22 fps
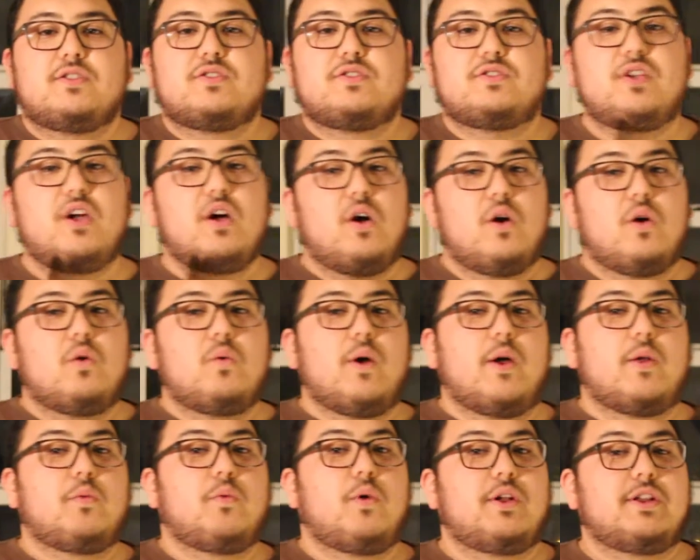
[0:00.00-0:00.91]
So
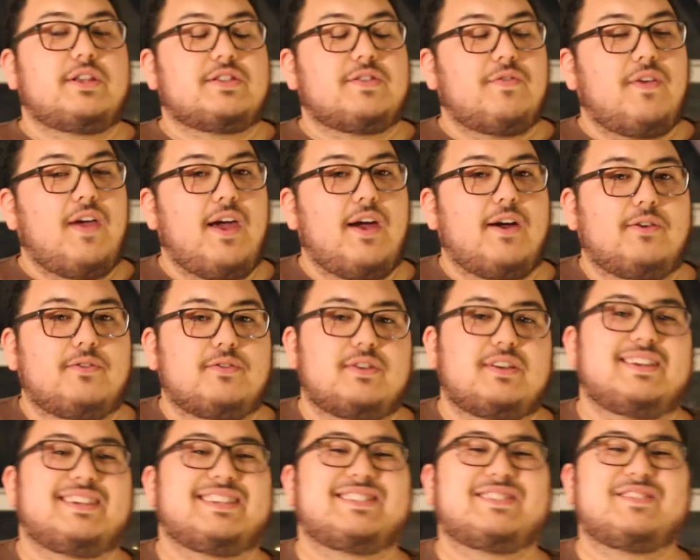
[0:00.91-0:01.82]
when one is
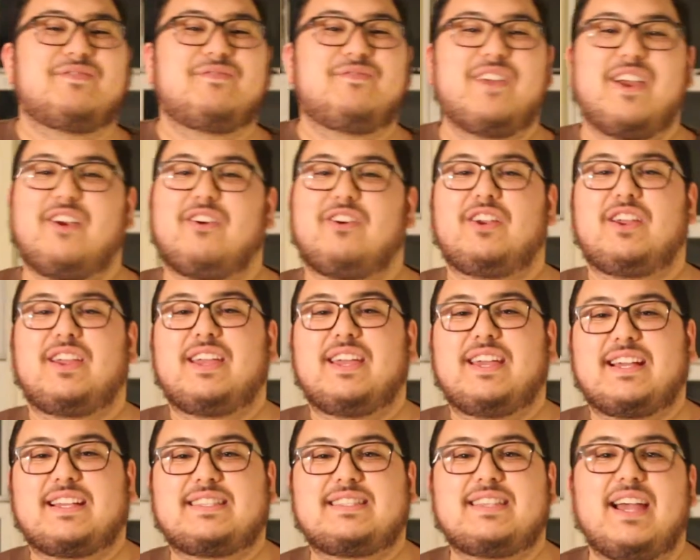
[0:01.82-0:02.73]
found, it's very
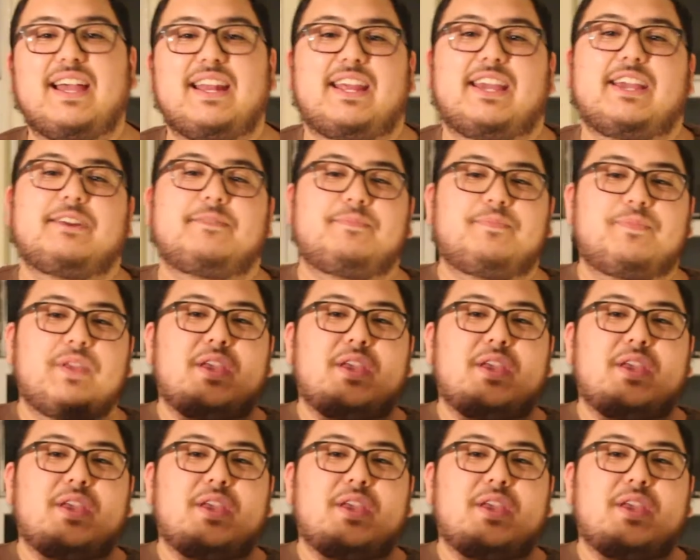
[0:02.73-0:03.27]
exciting.